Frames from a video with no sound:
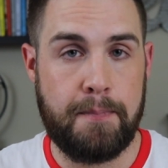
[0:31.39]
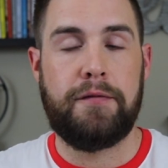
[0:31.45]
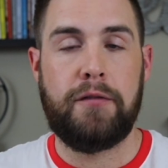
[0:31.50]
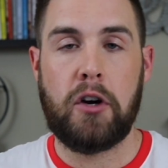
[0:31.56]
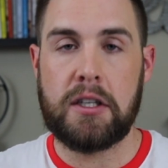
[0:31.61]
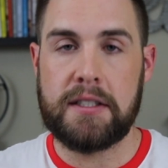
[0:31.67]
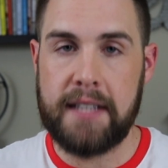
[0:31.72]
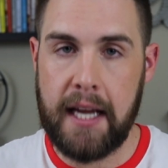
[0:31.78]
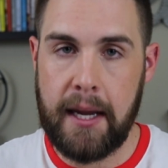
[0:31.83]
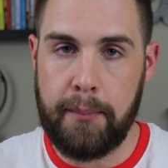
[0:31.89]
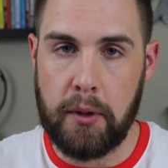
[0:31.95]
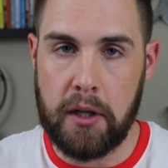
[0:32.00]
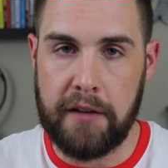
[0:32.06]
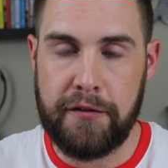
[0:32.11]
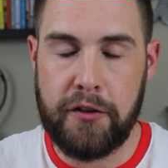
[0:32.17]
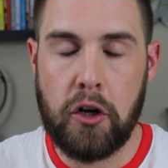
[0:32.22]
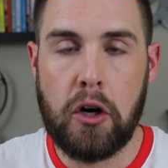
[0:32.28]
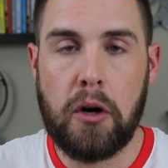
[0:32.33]
For example,
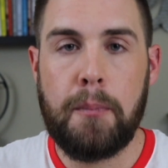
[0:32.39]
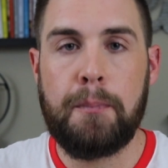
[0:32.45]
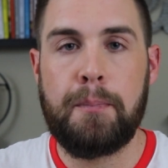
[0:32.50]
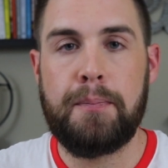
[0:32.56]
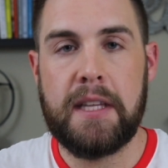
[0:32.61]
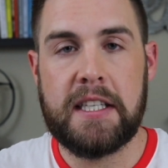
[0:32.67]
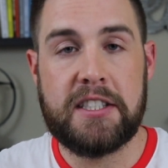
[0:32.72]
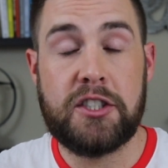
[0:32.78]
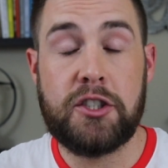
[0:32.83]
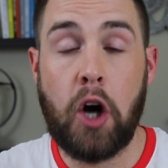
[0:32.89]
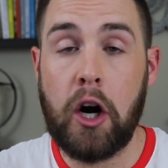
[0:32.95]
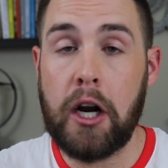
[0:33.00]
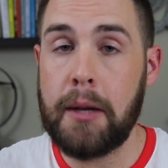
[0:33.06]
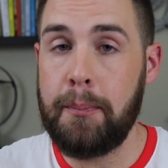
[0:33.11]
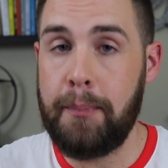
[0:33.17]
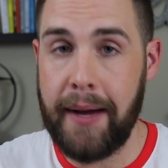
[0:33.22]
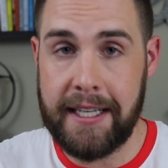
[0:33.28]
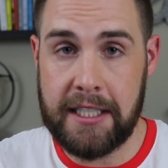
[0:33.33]
if your
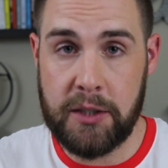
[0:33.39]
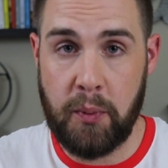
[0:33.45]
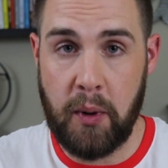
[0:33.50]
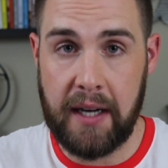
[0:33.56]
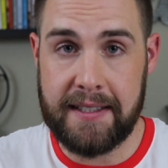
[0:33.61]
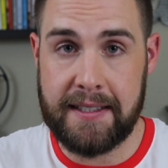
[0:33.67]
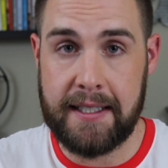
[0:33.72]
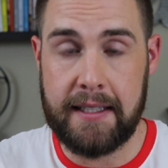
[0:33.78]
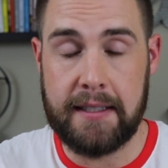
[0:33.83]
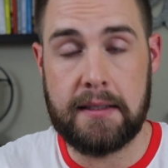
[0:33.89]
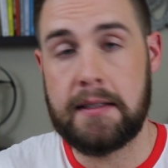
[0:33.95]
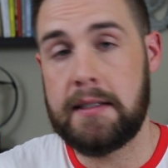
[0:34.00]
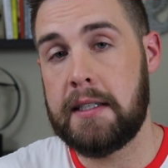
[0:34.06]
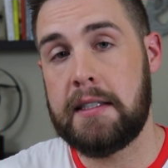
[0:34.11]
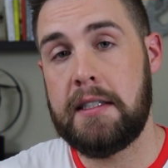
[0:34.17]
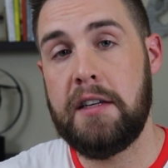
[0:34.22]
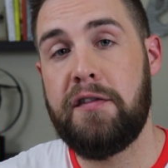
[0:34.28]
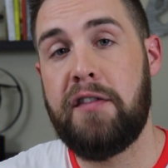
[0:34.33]
starting bench press is
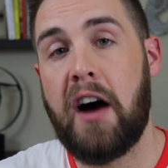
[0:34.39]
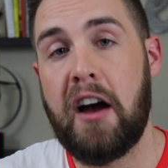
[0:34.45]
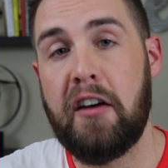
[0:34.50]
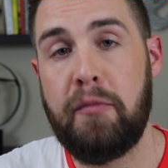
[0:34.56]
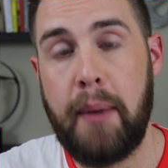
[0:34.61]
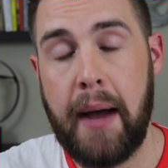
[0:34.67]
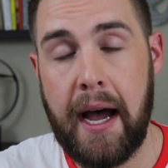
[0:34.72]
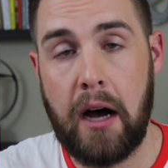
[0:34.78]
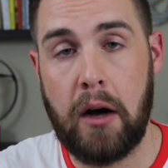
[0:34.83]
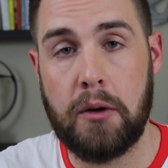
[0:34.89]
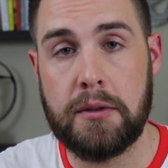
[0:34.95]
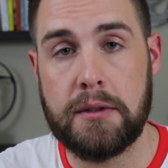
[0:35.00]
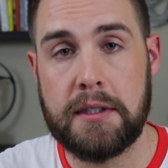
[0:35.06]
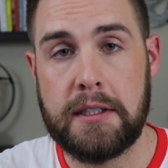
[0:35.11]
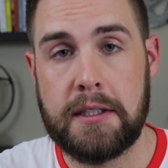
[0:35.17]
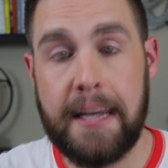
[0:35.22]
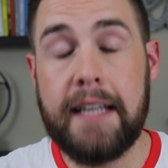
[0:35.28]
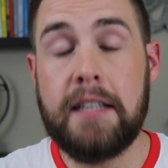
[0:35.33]
65
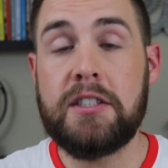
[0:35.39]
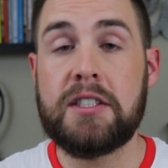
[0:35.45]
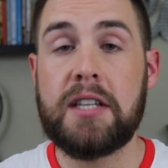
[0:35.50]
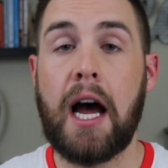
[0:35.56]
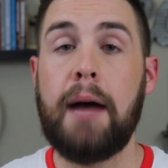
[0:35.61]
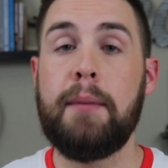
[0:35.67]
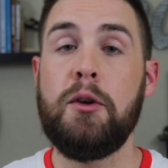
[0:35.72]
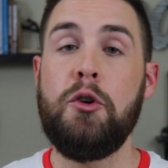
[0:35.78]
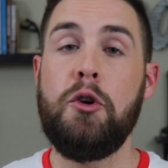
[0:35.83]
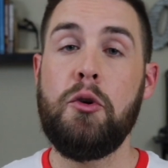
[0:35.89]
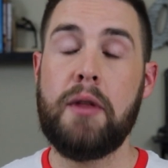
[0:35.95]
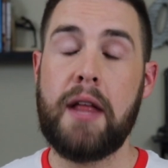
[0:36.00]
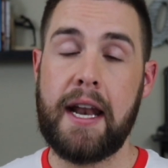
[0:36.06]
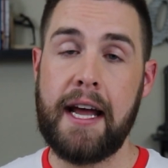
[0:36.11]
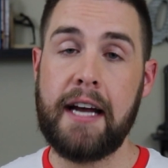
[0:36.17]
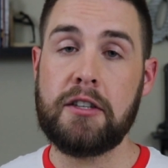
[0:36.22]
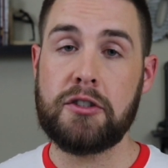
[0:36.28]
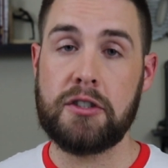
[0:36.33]
pounds, each time you do
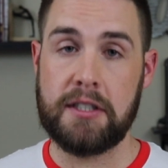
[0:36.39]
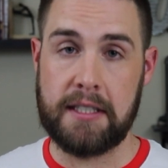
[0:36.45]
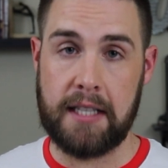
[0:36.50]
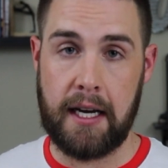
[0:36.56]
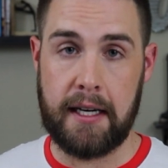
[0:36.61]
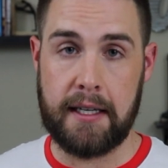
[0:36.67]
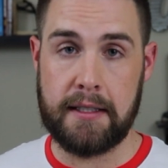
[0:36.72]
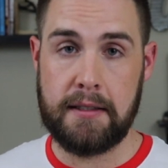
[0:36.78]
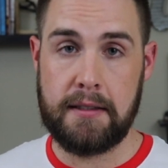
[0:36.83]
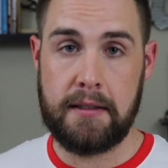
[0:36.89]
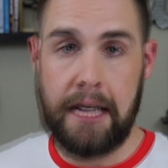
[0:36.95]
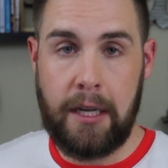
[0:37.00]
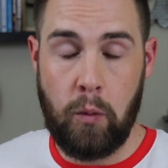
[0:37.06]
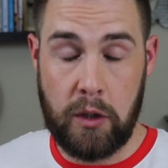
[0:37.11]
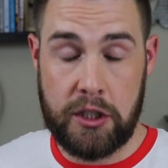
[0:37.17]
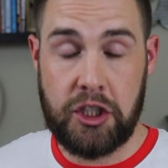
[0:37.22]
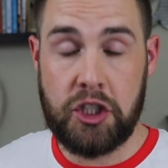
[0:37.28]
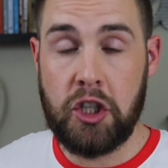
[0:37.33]
that exercise,
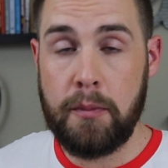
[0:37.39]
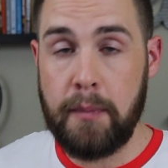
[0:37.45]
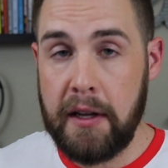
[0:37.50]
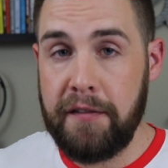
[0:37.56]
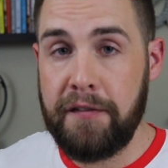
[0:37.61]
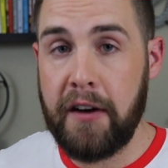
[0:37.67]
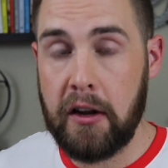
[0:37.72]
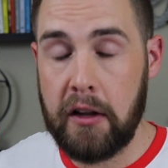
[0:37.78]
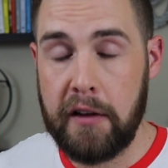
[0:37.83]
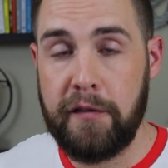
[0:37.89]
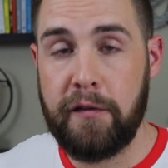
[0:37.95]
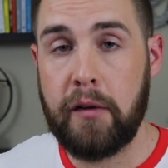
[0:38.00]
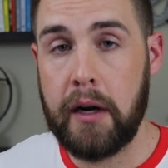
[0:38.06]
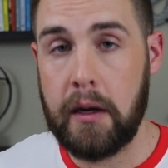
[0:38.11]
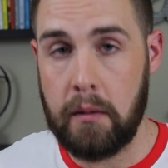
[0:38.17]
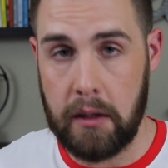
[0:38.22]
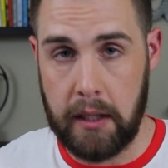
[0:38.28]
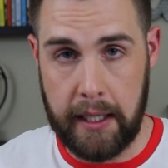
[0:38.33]
which should be fairly
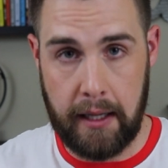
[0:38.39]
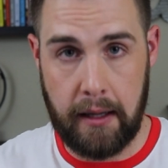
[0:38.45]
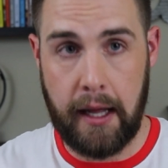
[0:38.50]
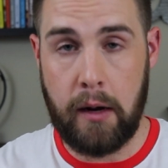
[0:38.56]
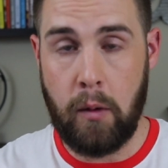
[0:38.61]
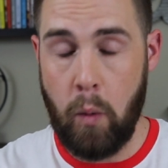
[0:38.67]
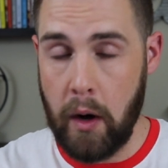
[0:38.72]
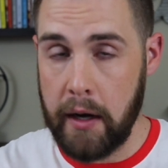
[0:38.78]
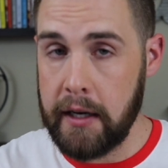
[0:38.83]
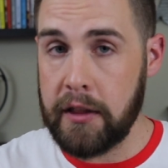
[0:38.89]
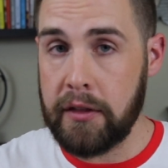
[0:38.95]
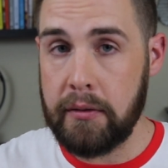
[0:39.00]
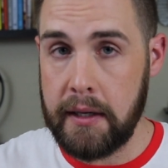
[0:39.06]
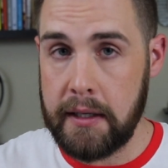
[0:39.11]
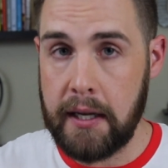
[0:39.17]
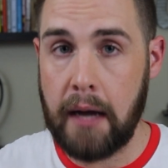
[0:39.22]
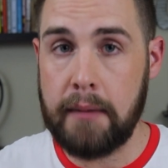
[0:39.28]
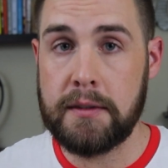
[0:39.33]
frequently, like 1 to
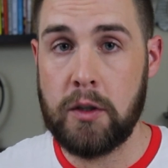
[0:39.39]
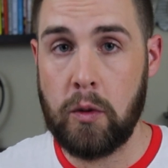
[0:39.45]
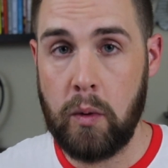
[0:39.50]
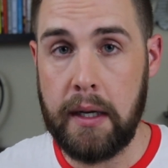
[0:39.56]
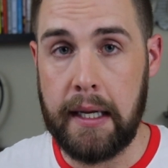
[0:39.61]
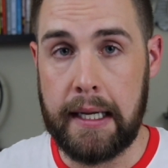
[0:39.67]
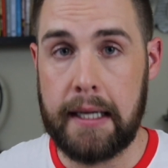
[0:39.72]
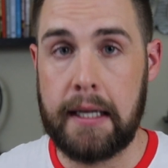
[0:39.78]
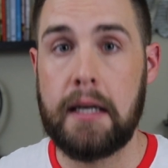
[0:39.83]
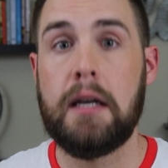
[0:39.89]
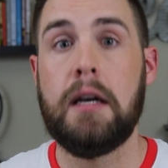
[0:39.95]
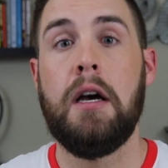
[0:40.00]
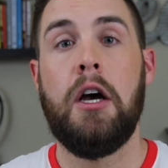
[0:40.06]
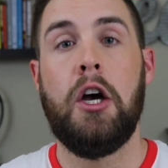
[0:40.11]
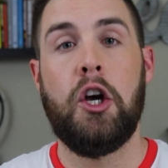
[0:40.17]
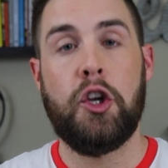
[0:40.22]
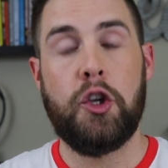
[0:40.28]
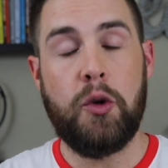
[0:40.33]
3 times a week,
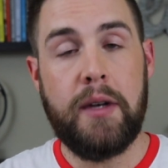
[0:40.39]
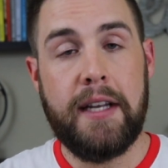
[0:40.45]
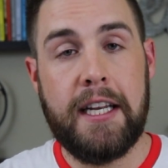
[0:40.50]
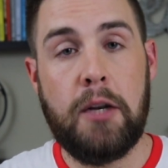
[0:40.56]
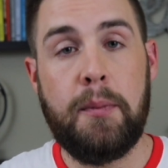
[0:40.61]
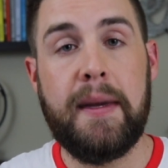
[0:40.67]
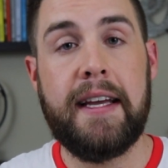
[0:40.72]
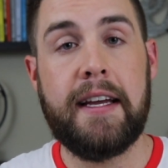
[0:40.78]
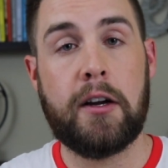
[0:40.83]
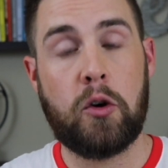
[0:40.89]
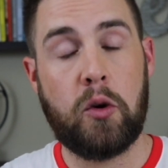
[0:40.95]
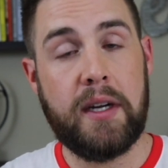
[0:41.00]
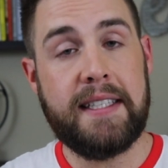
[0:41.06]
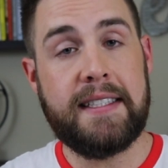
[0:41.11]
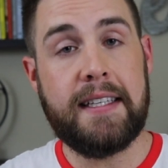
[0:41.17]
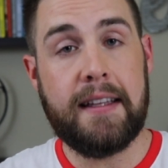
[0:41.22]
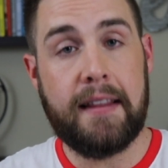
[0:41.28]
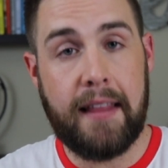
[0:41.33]
you need to be
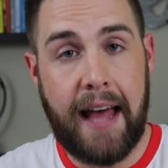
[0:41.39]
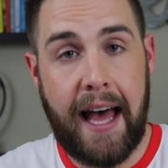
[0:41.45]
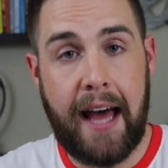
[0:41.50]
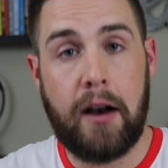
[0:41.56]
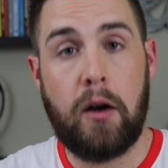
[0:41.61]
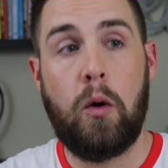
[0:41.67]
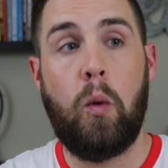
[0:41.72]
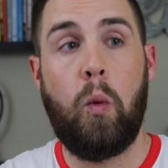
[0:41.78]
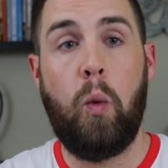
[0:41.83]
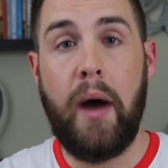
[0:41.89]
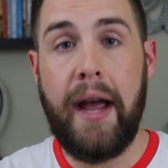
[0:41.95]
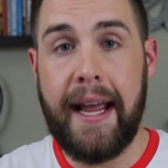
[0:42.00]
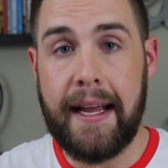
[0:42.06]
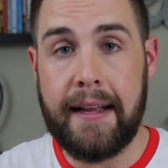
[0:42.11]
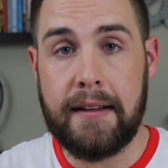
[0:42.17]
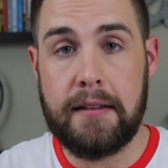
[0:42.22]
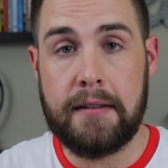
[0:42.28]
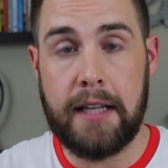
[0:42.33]
increasing that
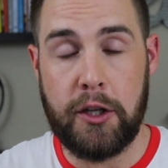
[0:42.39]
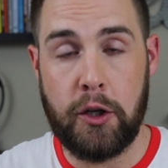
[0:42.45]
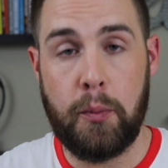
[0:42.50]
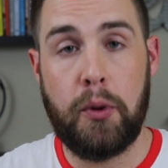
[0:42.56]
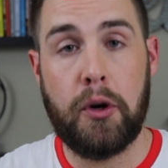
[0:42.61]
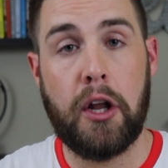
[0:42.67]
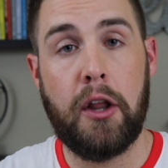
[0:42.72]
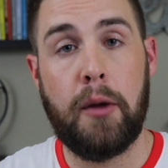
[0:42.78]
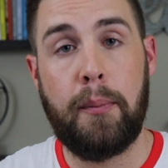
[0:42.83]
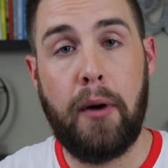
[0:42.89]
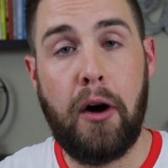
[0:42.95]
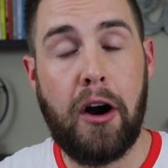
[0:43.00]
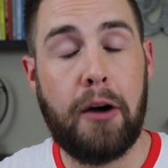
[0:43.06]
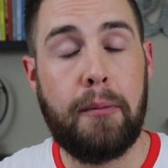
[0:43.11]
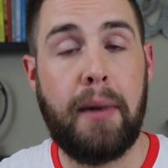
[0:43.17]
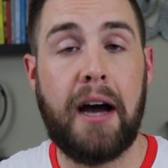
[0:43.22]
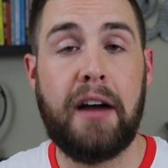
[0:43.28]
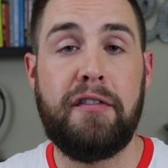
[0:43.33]
weight that you put on the
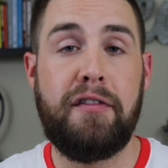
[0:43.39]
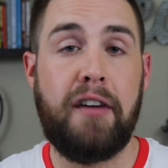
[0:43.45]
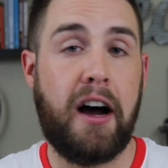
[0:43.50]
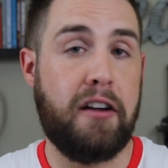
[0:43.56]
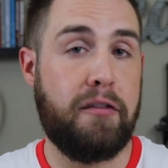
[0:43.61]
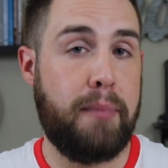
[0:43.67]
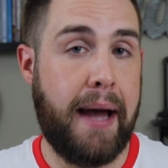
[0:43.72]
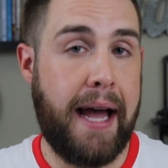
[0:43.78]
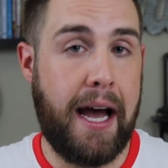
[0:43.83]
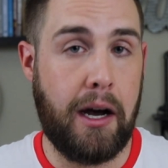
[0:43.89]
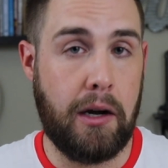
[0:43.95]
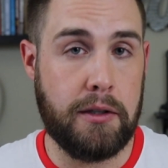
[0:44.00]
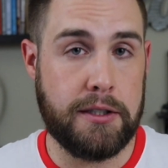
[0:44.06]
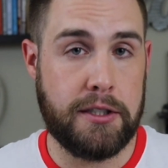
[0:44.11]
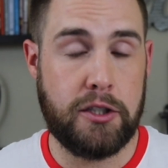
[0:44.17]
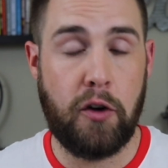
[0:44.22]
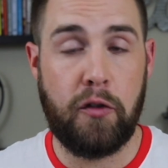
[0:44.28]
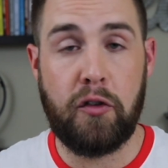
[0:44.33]
bar by 5
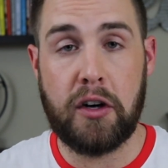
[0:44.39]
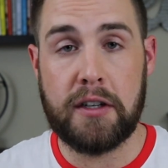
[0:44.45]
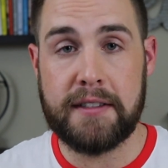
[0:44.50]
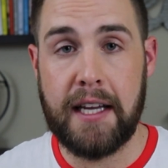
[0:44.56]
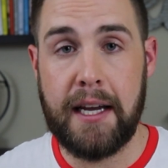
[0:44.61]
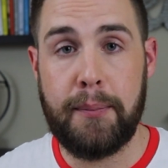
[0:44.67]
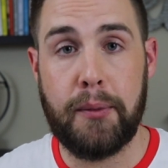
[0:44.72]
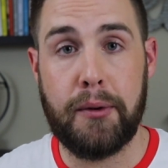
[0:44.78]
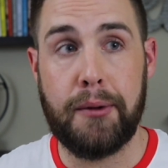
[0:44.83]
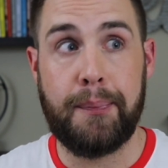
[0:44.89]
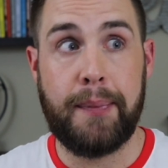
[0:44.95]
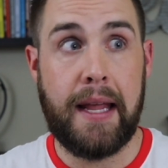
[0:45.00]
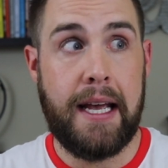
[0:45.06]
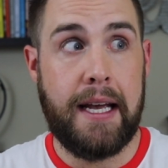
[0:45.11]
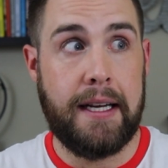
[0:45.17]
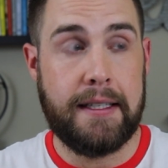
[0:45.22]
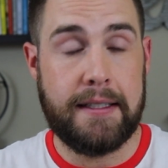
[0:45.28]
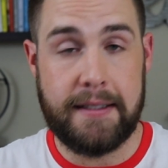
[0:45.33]
pounds. So for example,
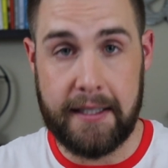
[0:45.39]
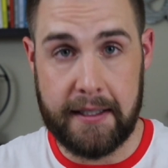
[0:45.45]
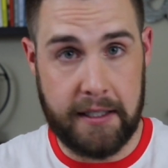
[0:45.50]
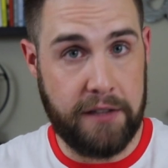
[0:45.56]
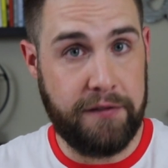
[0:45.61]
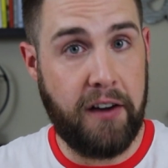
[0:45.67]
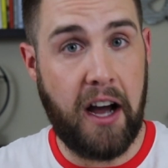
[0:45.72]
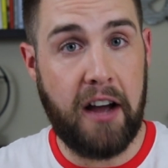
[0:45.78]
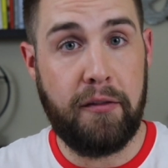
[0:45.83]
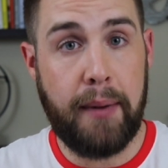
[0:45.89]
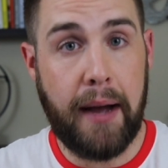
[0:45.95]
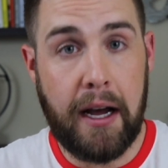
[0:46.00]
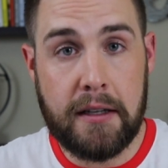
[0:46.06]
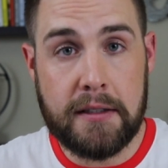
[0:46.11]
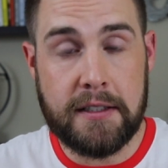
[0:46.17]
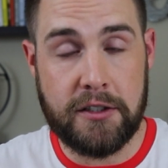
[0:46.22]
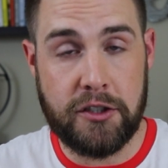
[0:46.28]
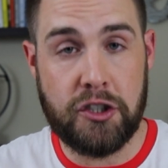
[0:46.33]
65
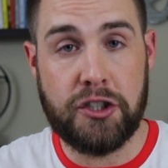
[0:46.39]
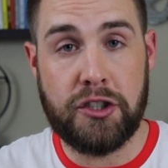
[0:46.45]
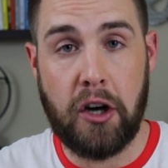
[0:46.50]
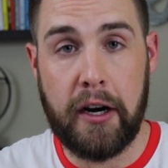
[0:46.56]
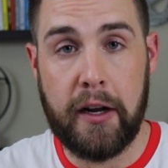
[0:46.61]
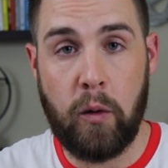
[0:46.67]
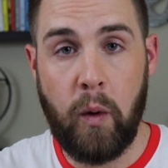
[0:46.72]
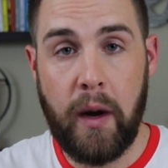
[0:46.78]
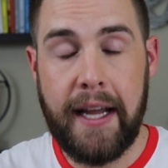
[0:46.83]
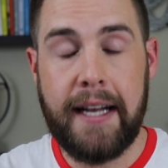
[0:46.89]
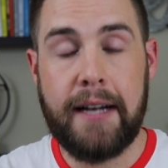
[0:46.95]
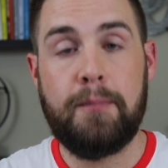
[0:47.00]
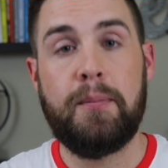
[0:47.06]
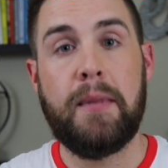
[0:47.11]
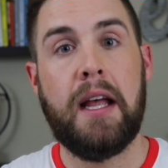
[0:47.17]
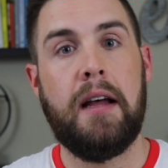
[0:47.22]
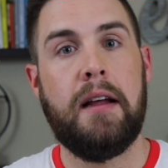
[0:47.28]
pounds is your starting weight.